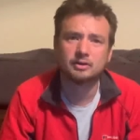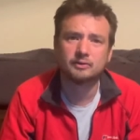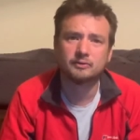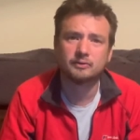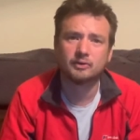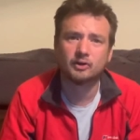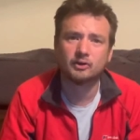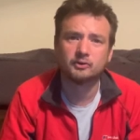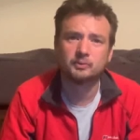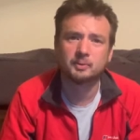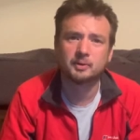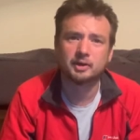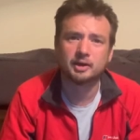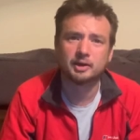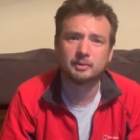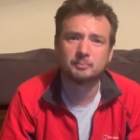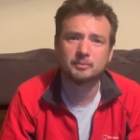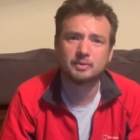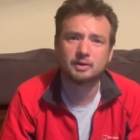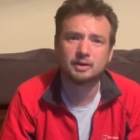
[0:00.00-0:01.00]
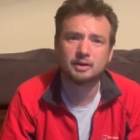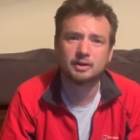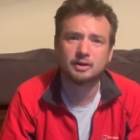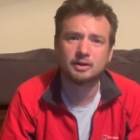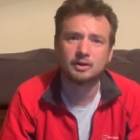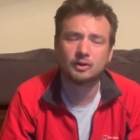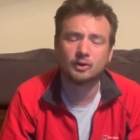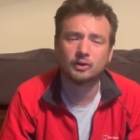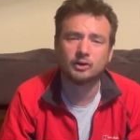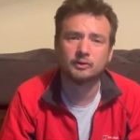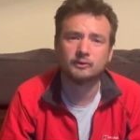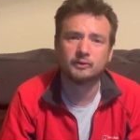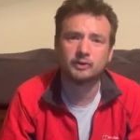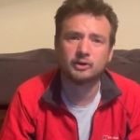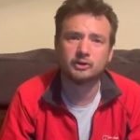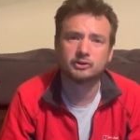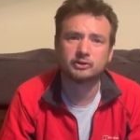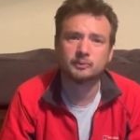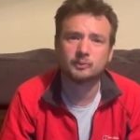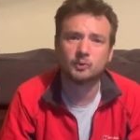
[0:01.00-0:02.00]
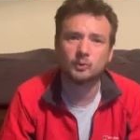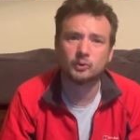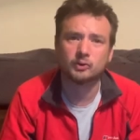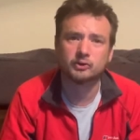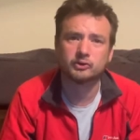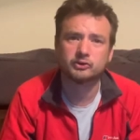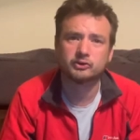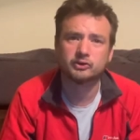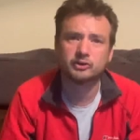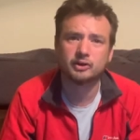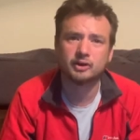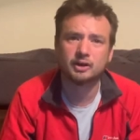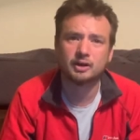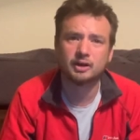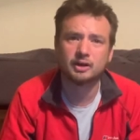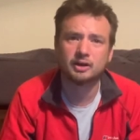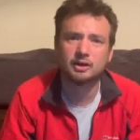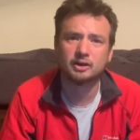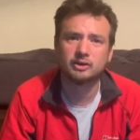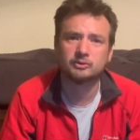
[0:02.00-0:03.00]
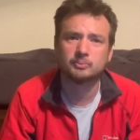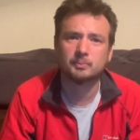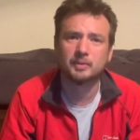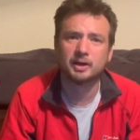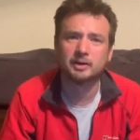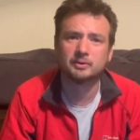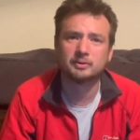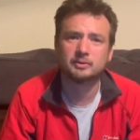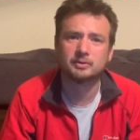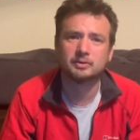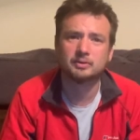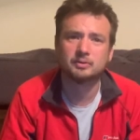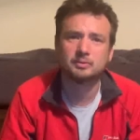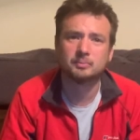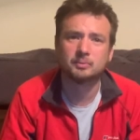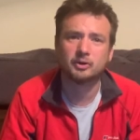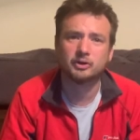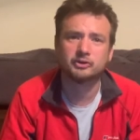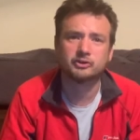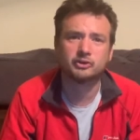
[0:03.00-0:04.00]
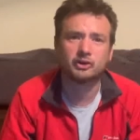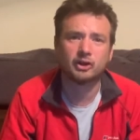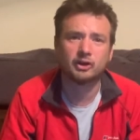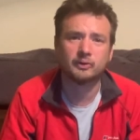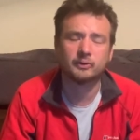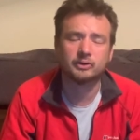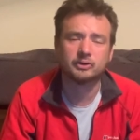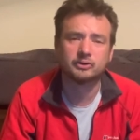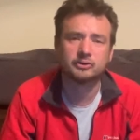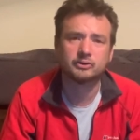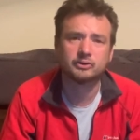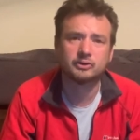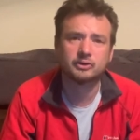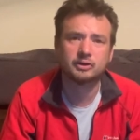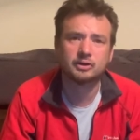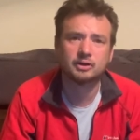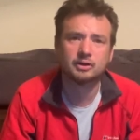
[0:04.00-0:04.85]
five P M on the first of August is met by sirens